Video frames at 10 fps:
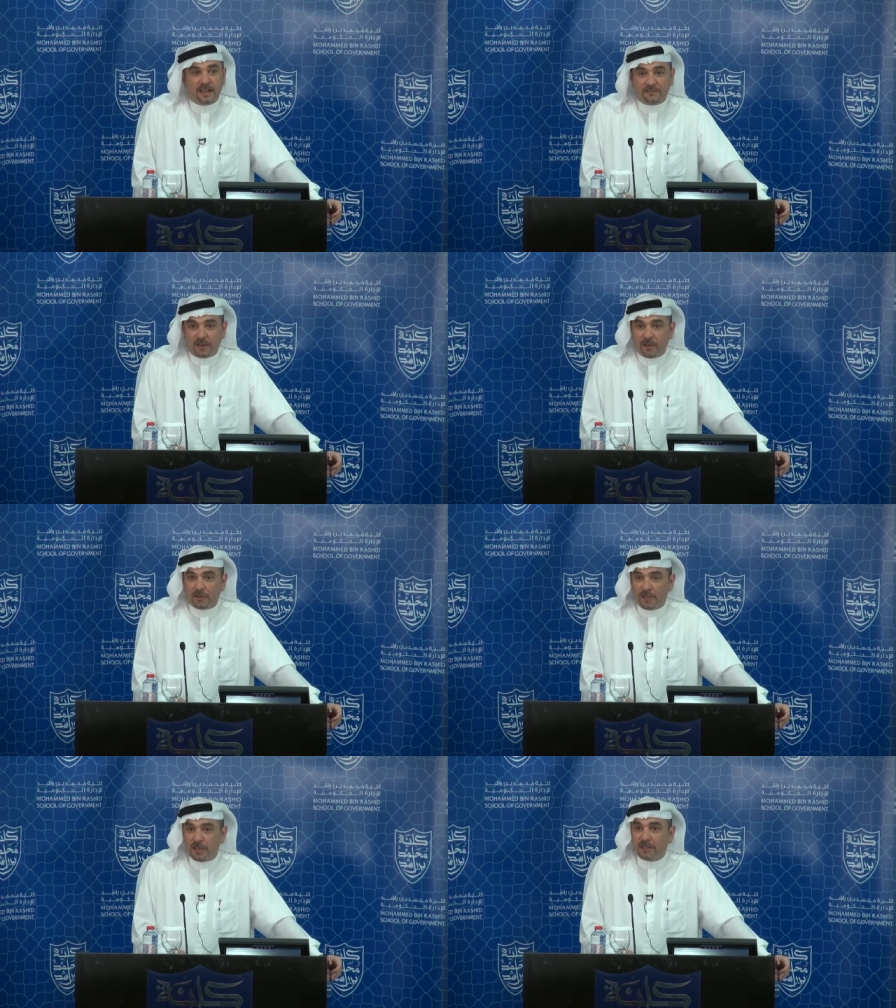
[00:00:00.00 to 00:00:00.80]
a very
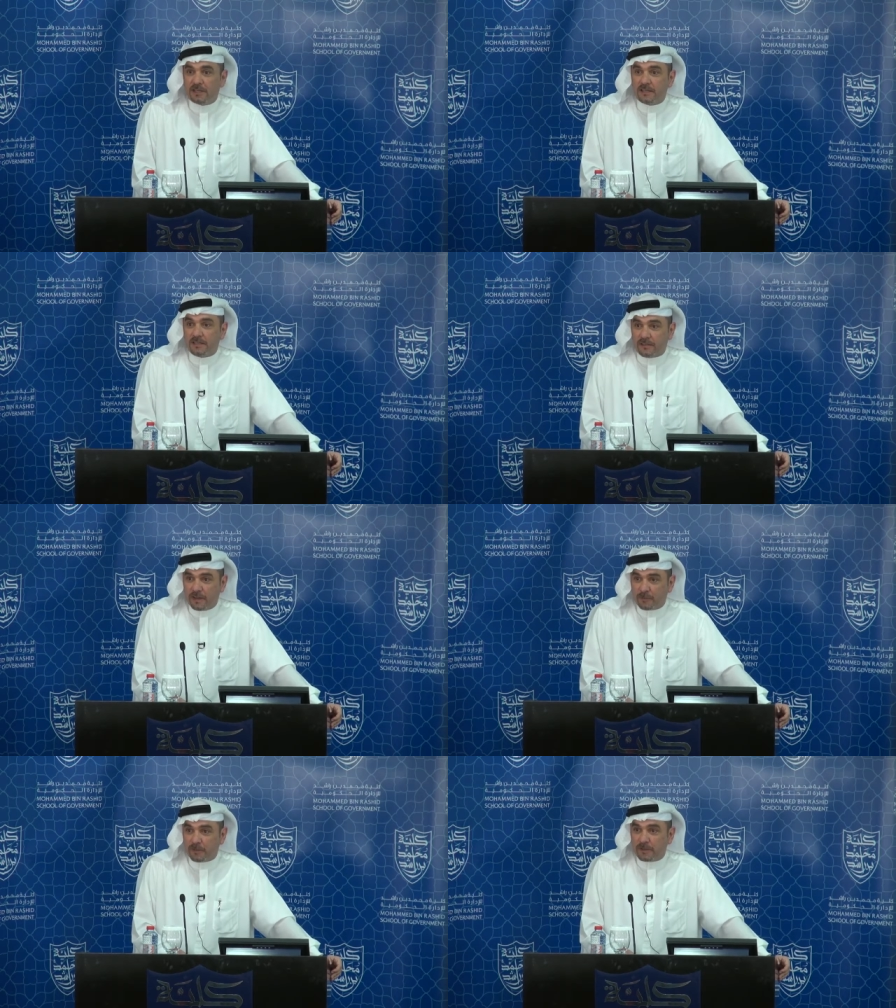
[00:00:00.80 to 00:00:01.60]
unique
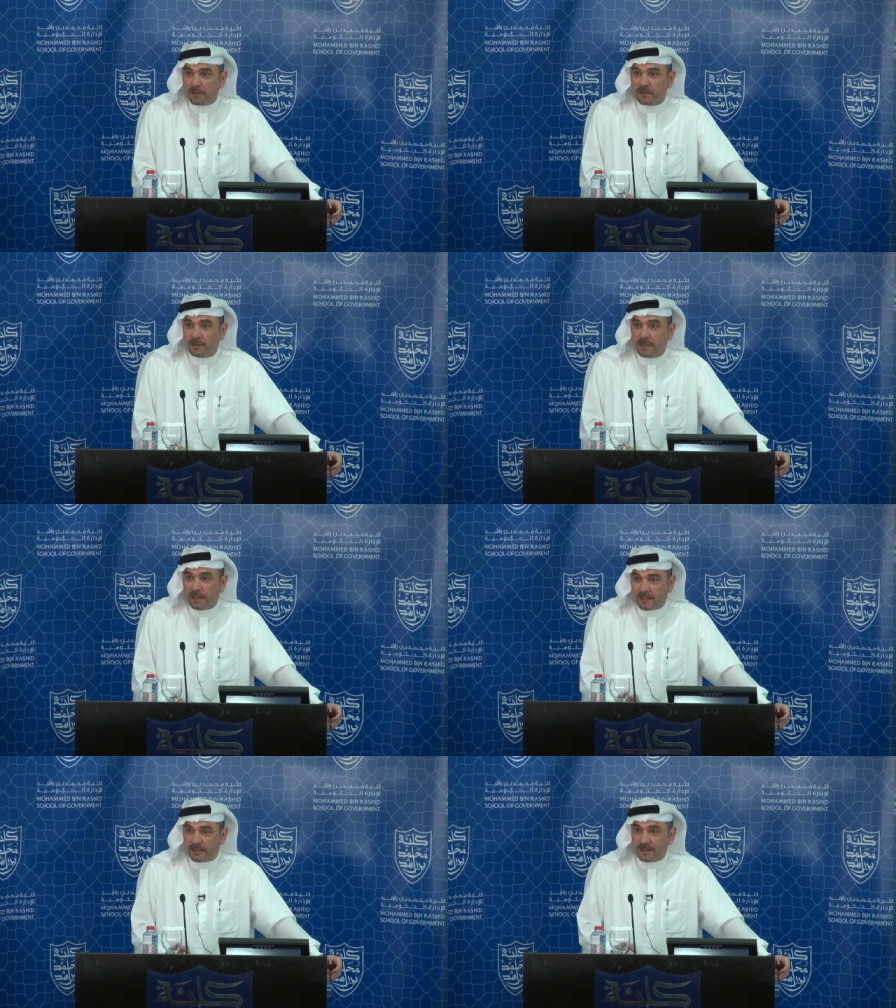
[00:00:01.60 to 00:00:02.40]
development
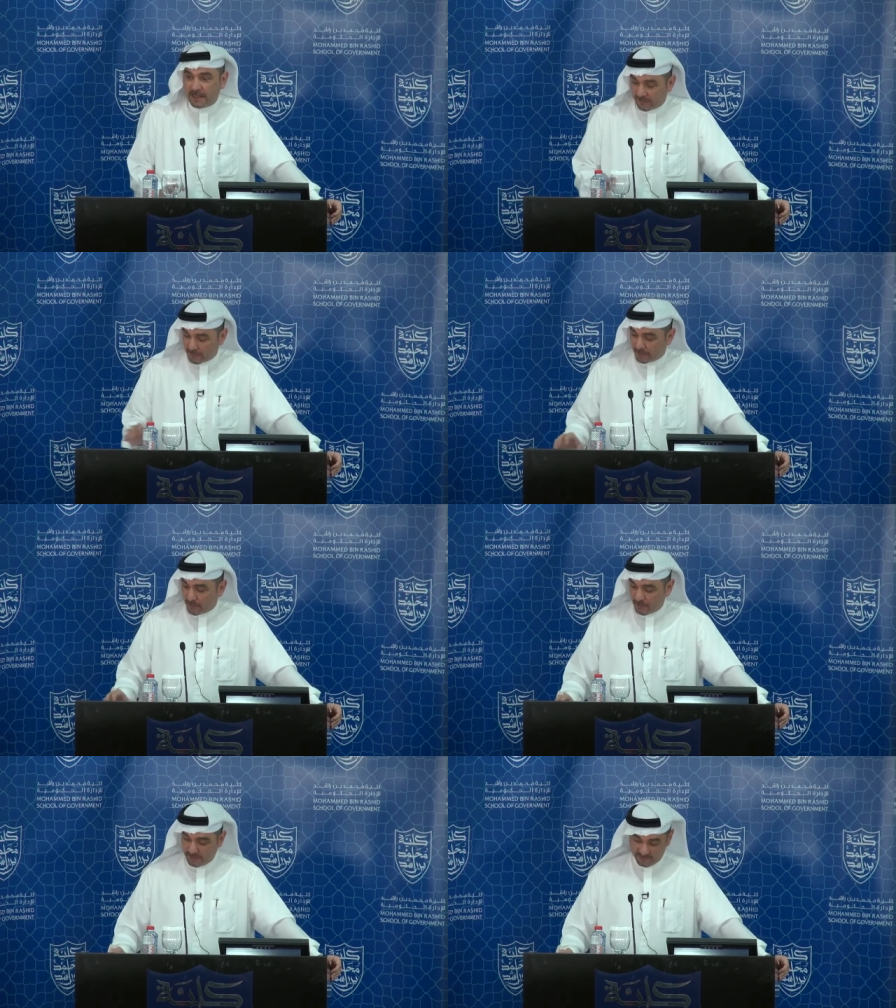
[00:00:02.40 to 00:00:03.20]
at the level of
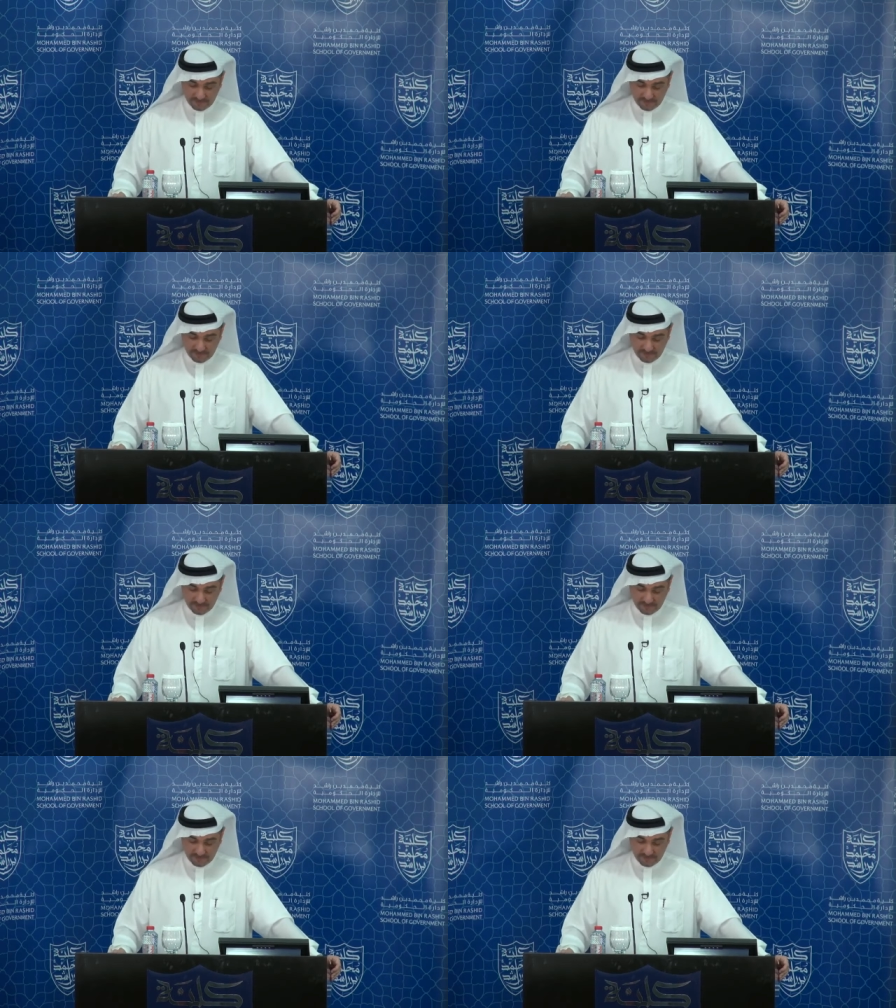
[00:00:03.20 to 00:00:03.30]
the world.